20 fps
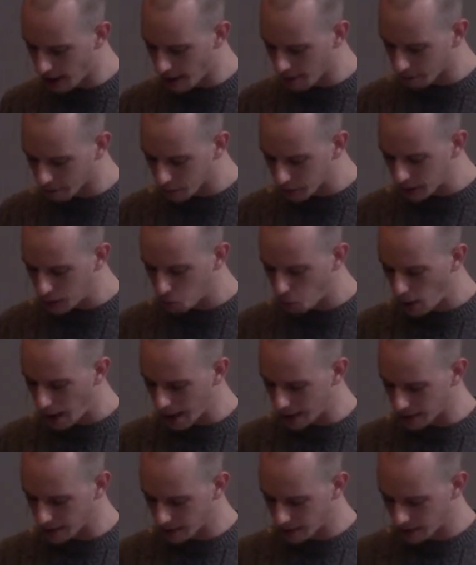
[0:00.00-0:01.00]
every
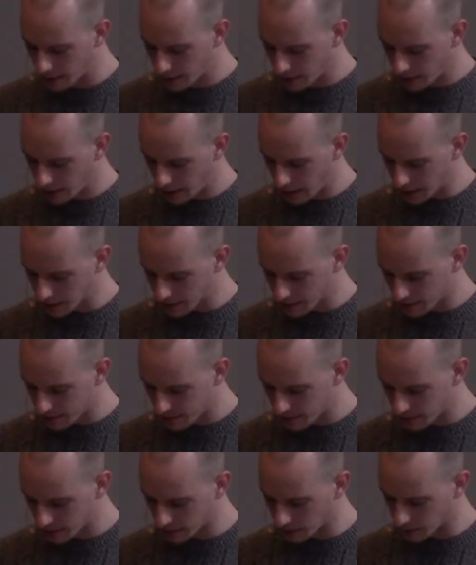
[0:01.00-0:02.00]
weight and
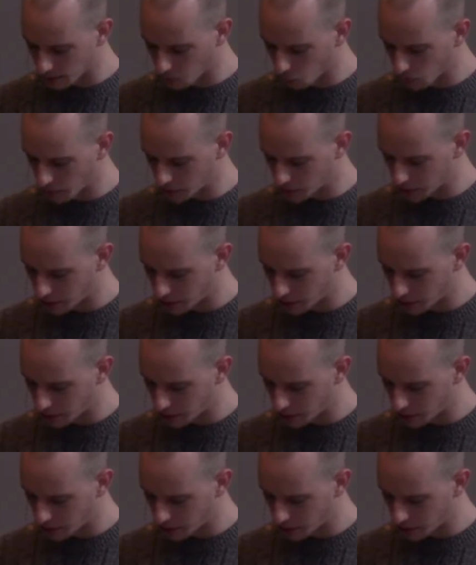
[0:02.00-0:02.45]
sin which